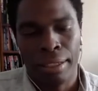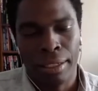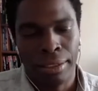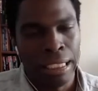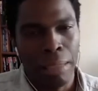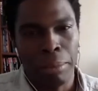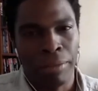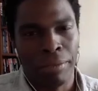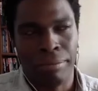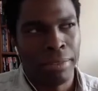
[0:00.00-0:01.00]
team
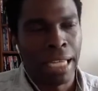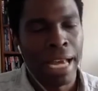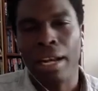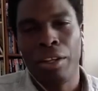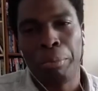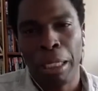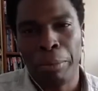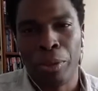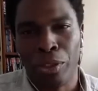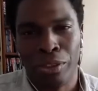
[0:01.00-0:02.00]
of 10 other
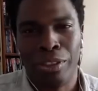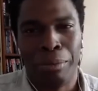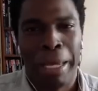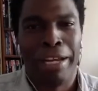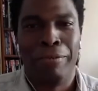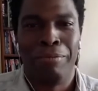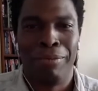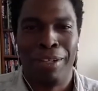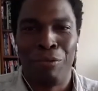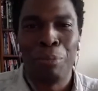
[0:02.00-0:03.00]
people to make a
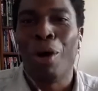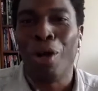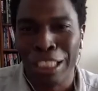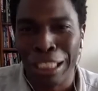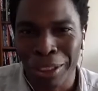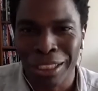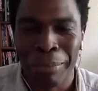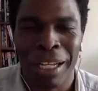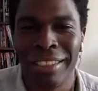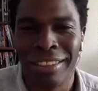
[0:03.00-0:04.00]
football team or
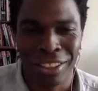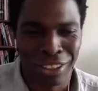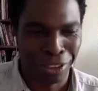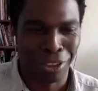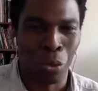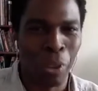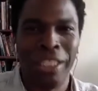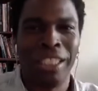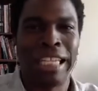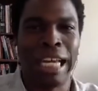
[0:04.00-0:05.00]
something to win
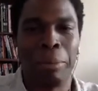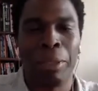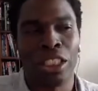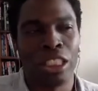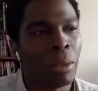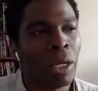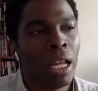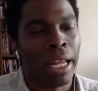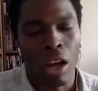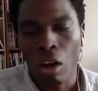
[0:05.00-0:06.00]
the championship.
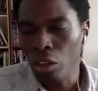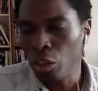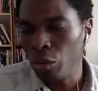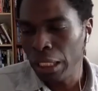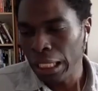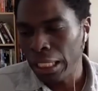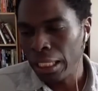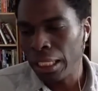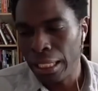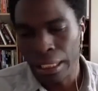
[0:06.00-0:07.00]
Like all you
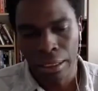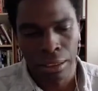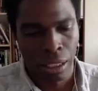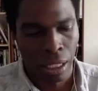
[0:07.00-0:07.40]
need is